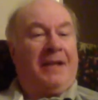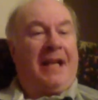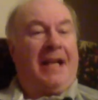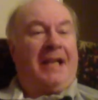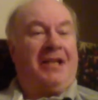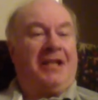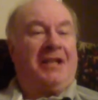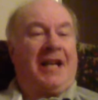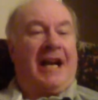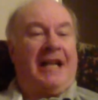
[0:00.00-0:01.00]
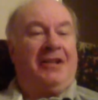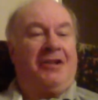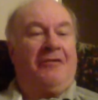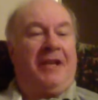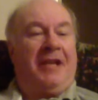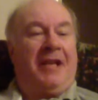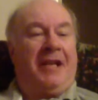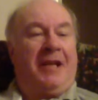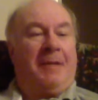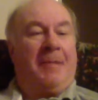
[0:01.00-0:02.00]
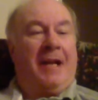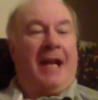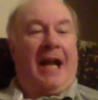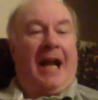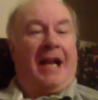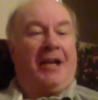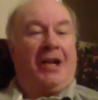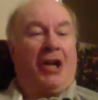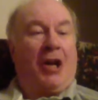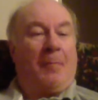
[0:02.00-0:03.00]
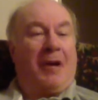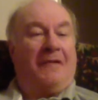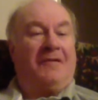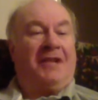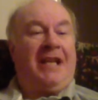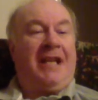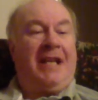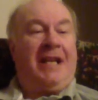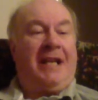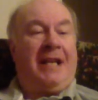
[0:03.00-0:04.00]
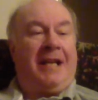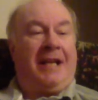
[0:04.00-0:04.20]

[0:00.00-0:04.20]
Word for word: Delicious ice cream and a cup of tea.